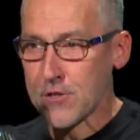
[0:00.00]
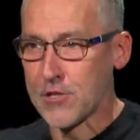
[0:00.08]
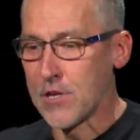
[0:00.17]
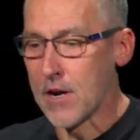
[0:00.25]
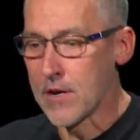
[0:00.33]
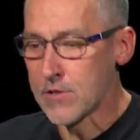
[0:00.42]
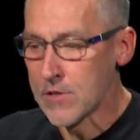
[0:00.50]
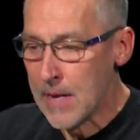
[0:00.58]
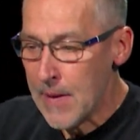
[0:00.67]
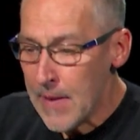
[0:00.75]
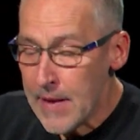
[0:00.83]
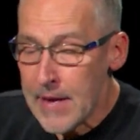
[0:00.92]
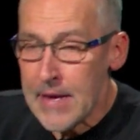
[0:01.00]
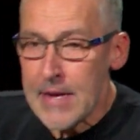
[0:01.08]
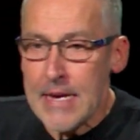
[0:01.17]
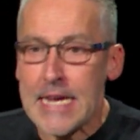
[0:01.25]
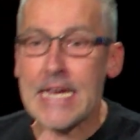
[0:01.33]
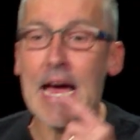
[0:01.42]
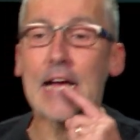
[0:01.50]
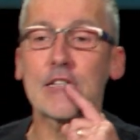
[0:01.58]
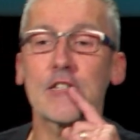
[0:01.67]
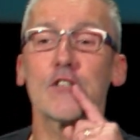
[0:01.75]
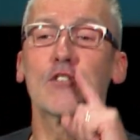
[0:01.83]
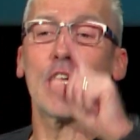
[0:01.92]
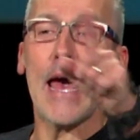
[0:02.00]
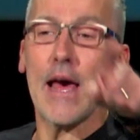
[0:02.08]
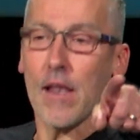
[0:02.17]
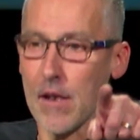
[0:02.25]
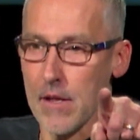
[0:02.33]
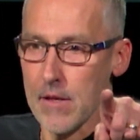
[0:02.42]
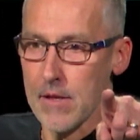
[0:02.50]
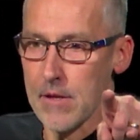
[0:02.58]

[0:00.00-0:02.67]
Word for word: the church, he has to tell